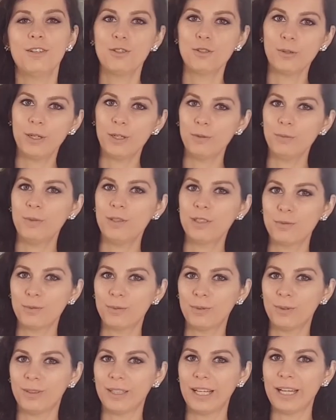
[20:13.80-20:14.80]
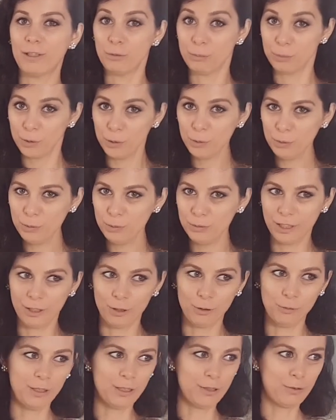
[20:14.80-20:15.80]
I hope this will help you. I
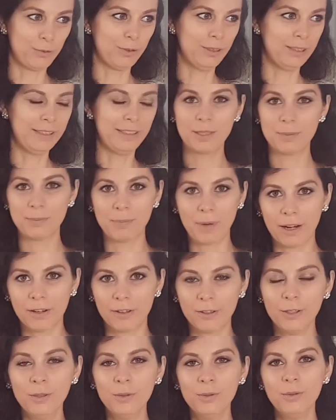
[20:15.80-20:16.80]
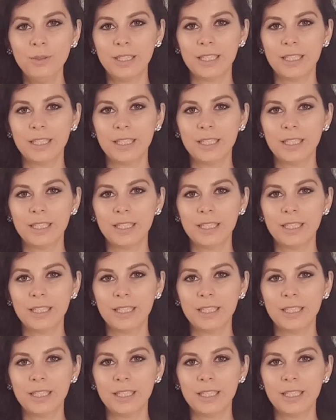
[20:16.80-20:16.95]
hope this will inspire you,